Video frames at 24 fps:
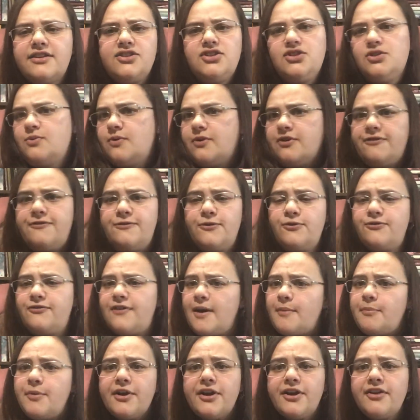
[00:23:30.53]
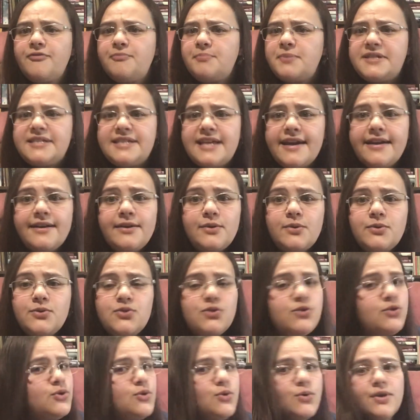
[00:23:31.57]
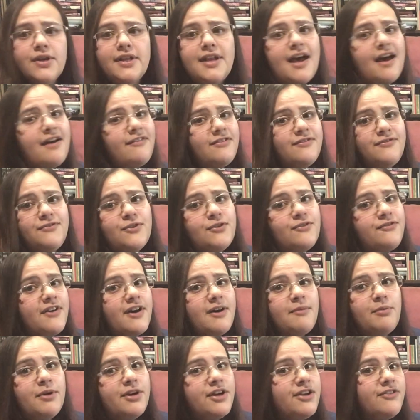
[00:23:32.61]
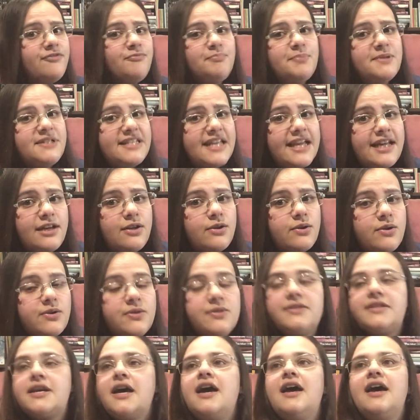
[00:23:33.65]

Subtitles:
Do you want a full fabric of potatoes? You can have a full fabric of potatoes.